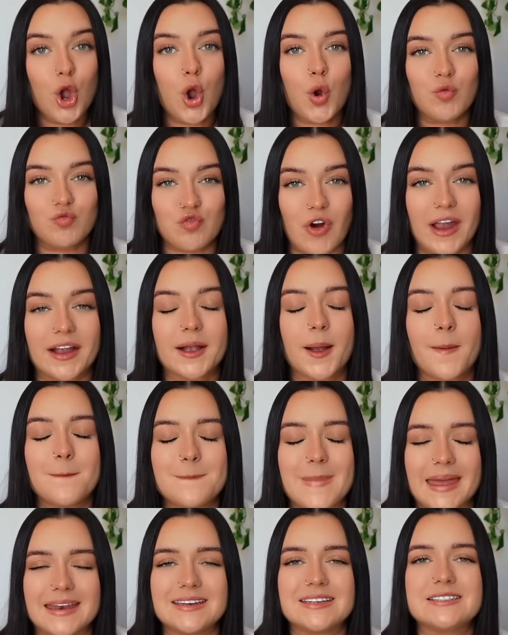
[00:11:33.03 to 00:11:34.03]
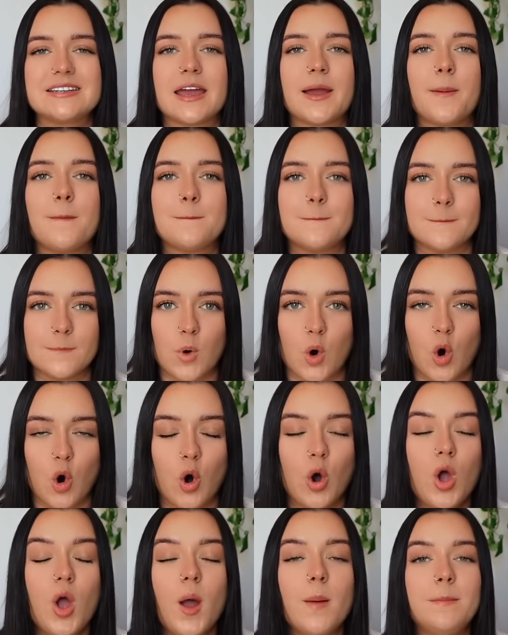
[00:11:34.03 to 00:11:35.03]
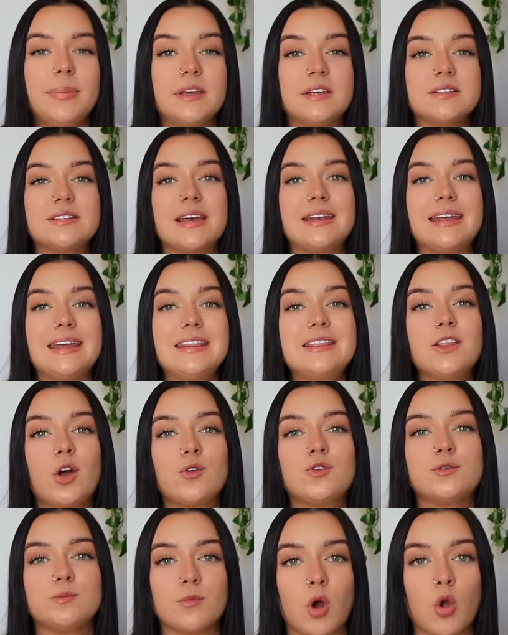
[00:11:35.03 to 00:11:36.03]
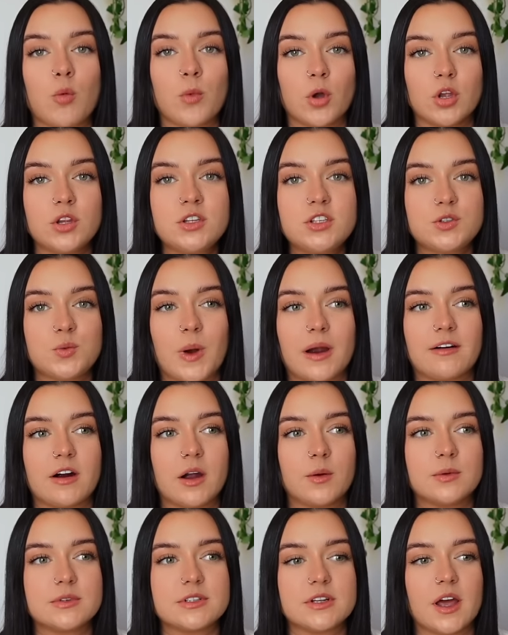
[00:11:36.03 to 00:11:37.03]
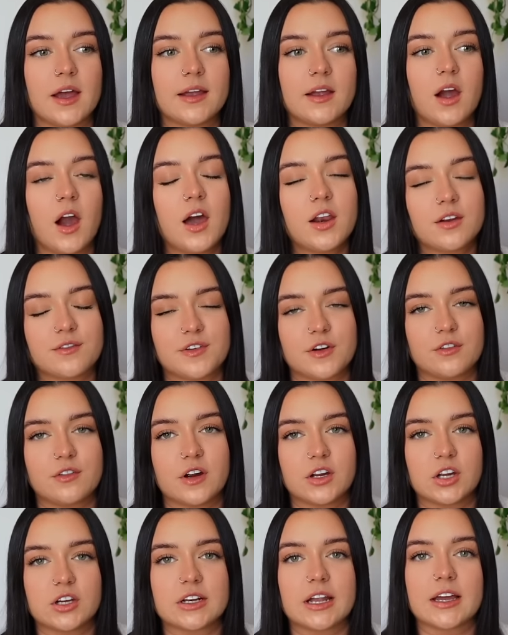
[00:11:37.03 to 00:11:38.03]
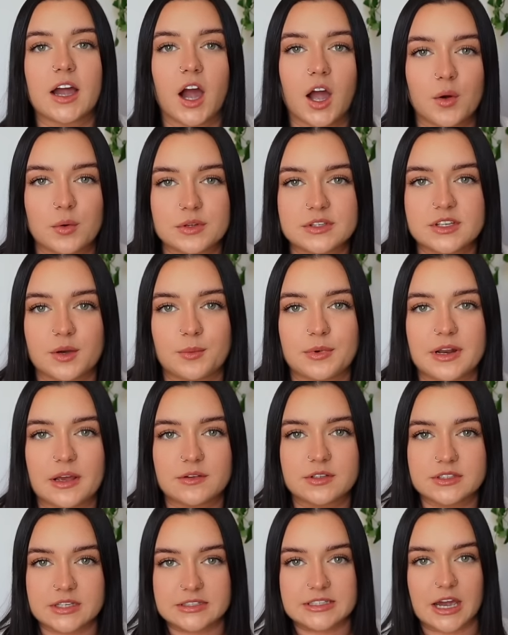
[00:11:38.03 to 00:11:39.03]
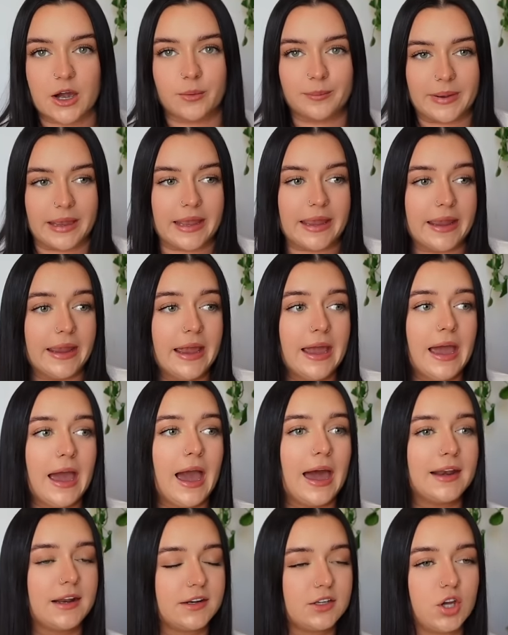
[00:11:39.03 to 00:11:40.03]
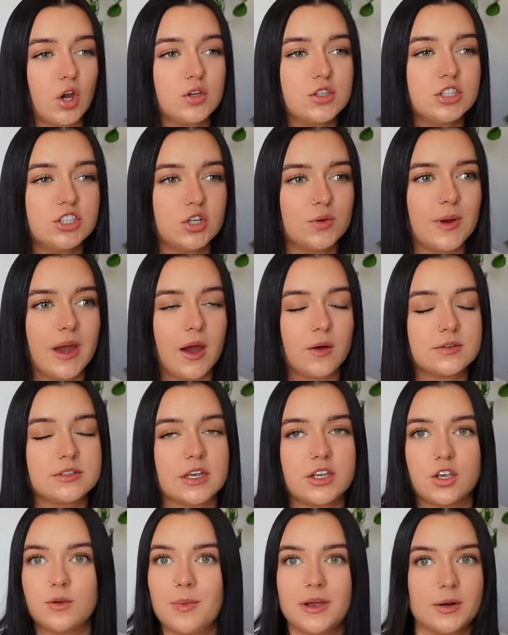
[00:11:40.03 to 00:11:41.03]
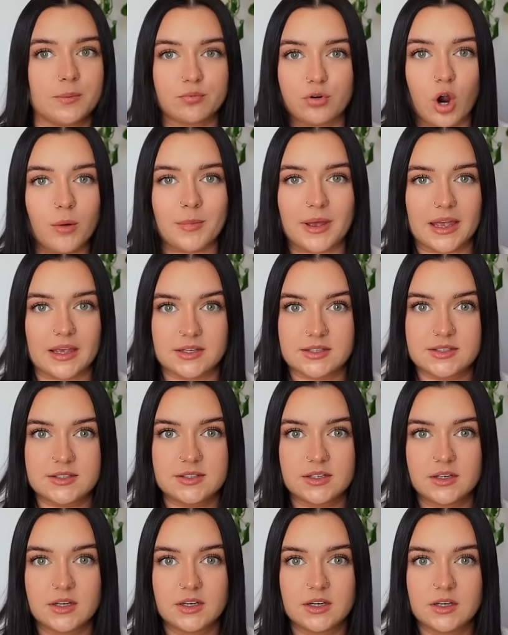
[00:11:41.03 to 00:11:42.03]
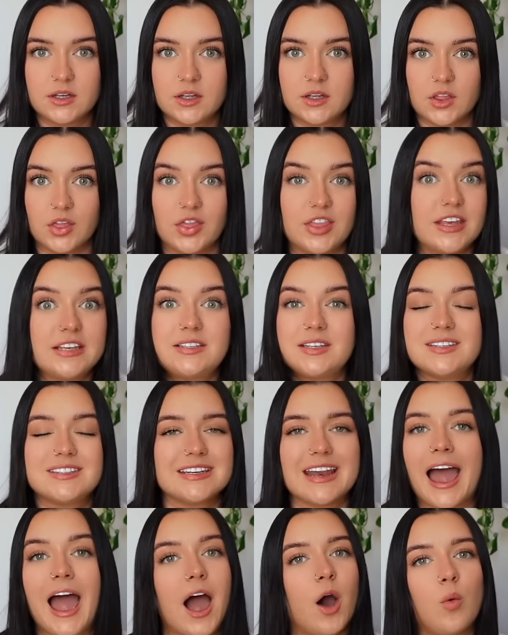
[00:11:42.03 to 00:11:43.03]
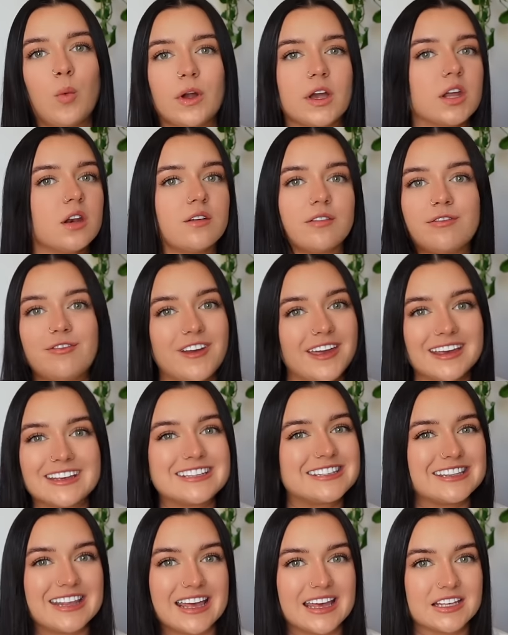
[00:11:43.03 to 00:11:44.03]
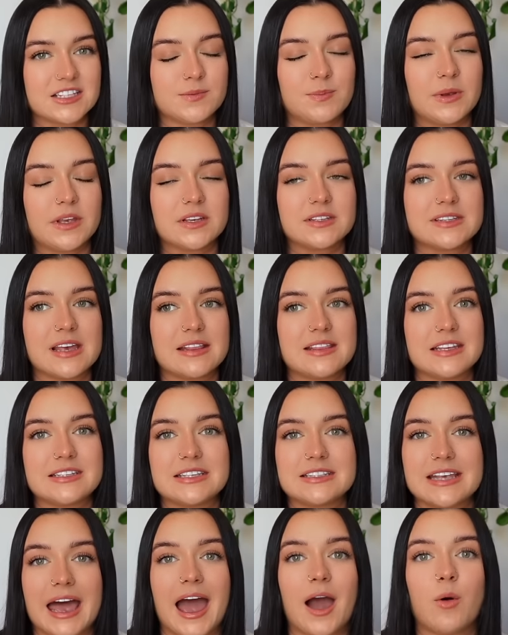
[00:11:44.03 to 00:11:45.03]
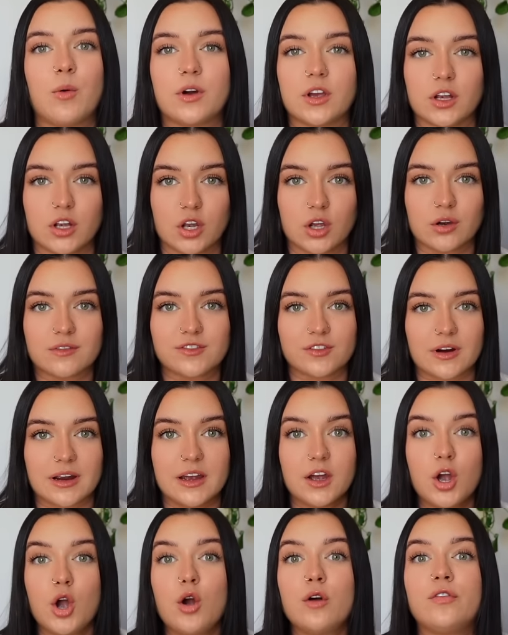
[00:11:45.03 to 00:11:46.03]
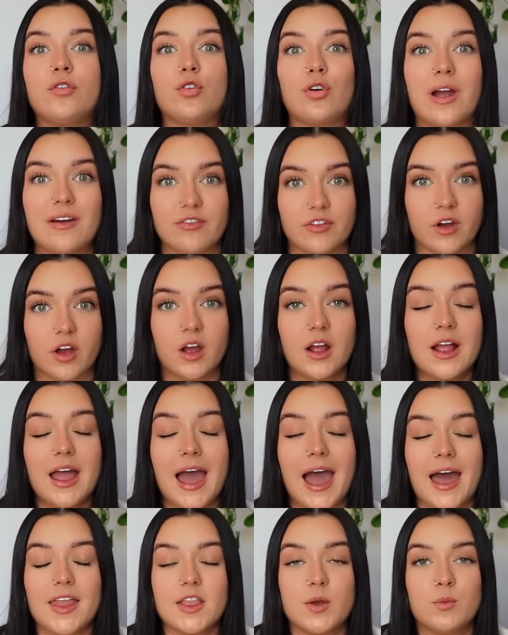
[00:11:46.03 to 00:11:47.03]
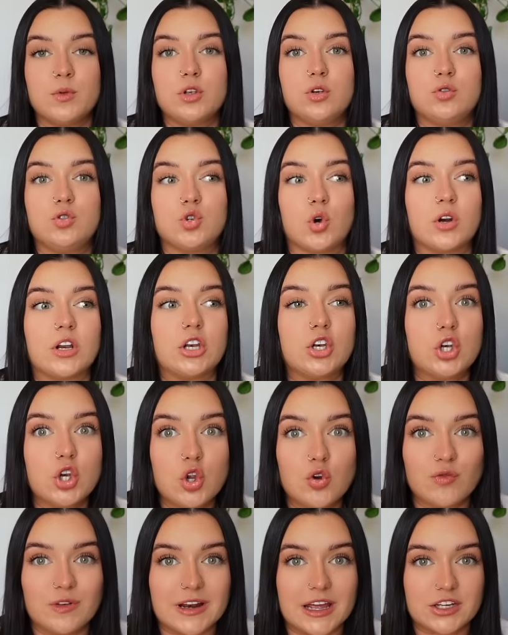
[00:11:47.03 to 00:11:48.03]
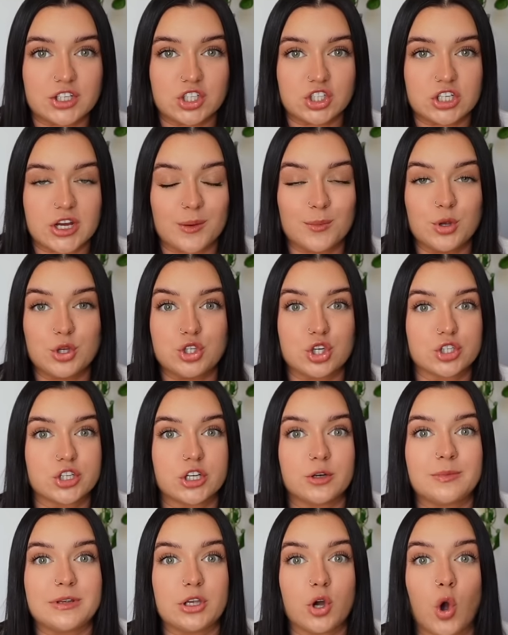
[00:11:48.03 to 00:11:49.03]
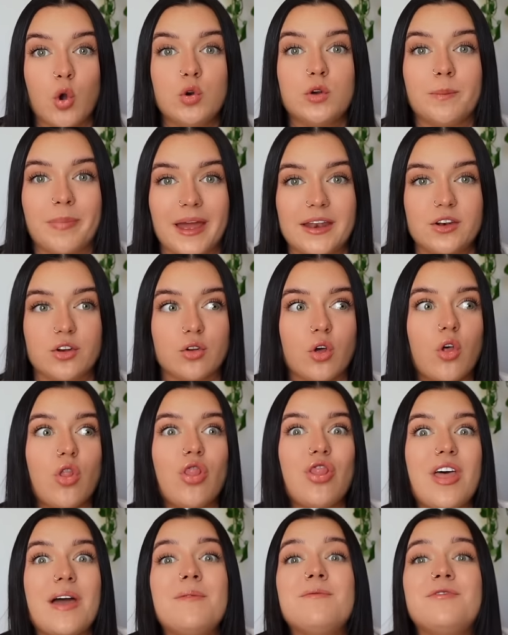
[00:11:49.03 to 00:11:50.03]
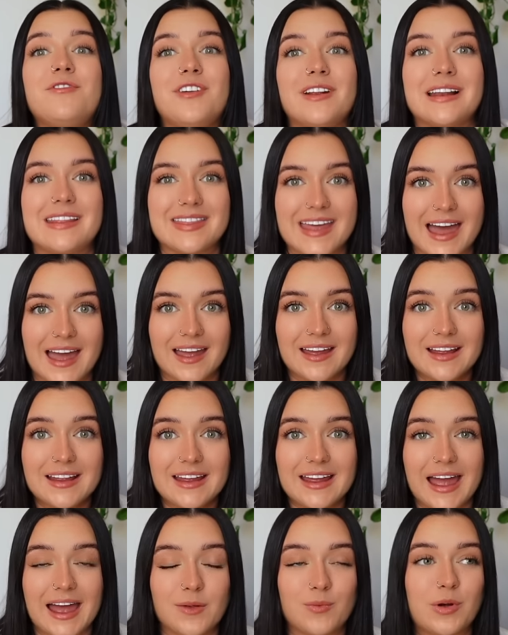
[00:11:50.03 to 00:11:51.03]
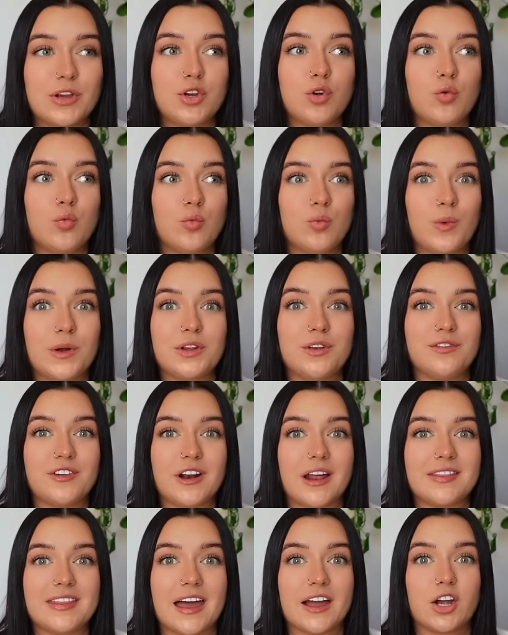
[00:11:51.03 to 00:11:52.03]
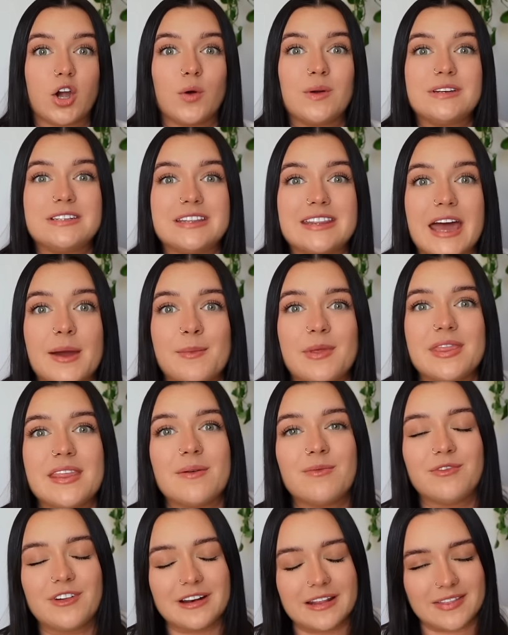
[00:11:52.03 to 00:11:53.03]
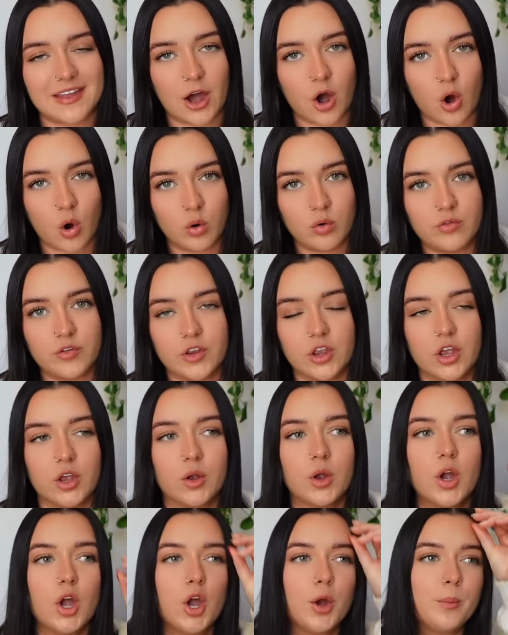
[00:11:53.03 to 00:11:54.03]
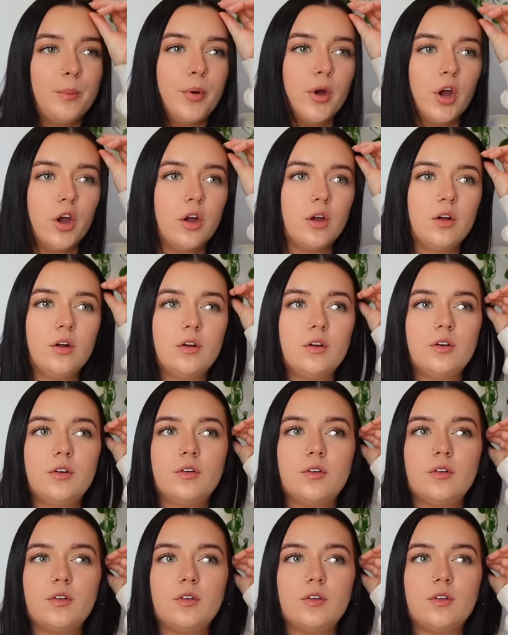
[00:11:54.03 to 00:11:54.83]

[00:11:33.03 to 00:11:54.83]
recommend it more, because then in those moments where I was like, I don't feel very good, like I want someone else to tell me and I'd go to do it. I was like, you made a promise. This isn't how we're gonna fix this, because then this is how we're gonna look for it forever. And then when you join a new relationship, you're just gonna be codependent on them feeling that. And when you feel like that, going to them and them filling that hole for you. But